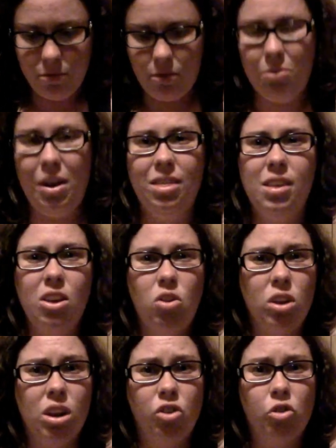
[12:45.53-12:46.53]
Do I think you
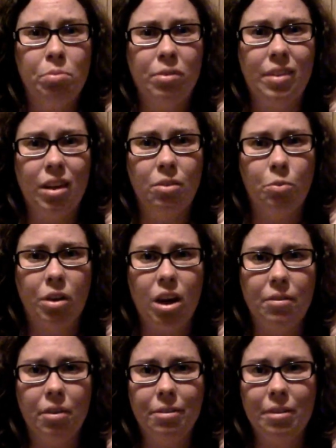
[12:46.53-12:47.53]
can 100%
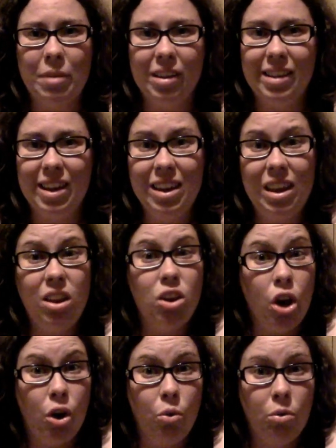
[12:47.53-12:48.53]
recover from anxiety?
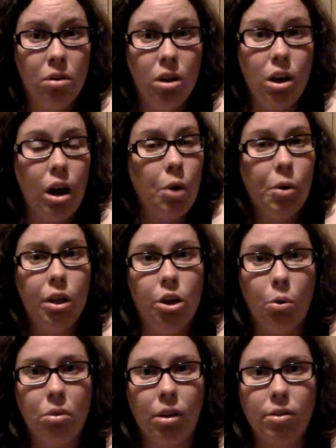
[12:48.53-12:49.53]
No. I really
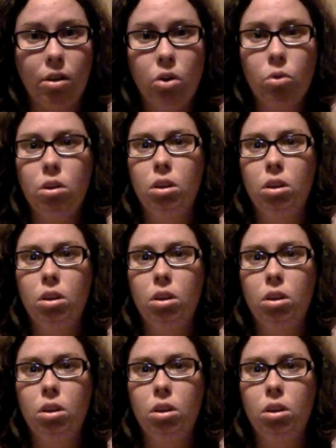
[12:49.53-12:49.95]
don't think so.